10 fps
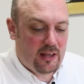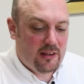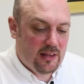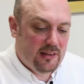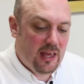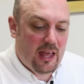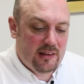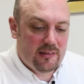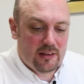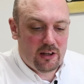They can then get
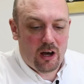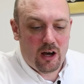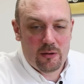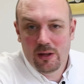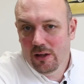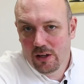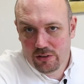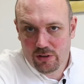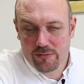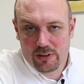into the car,
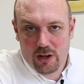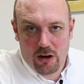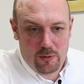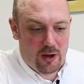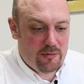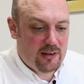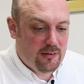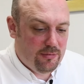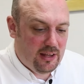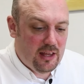drive the car away
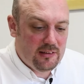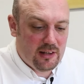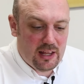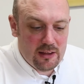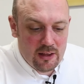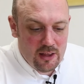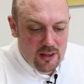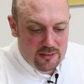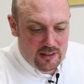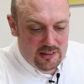relatively easily.
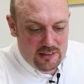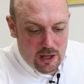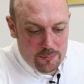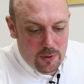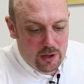This is a